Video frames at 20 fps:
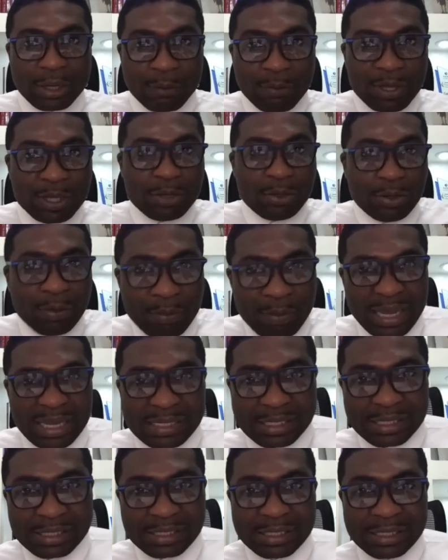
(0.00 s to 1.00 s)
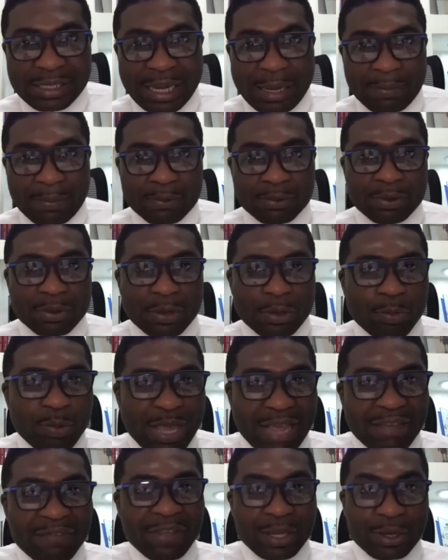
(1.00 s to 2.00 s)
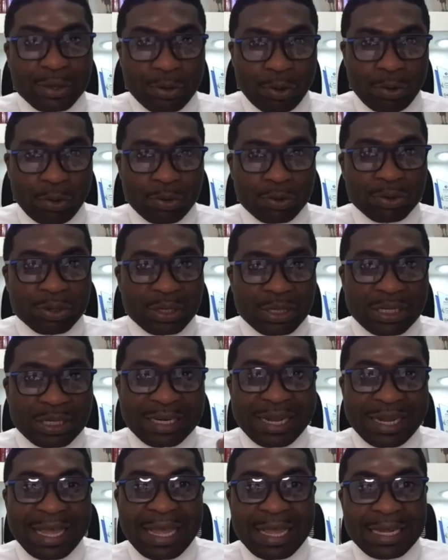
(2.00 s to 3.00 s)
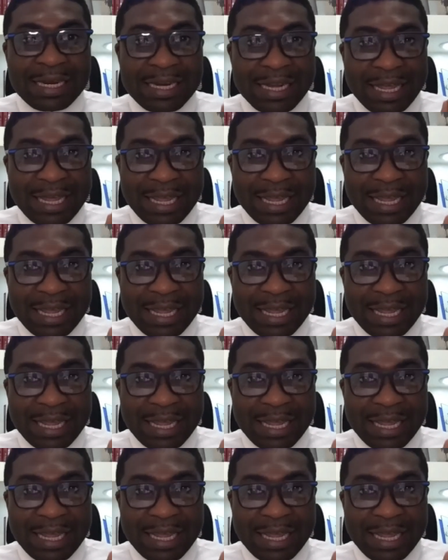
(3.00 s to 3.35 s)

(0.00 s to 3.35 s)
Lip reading: we're going to make this thing happen. We have a goal. 9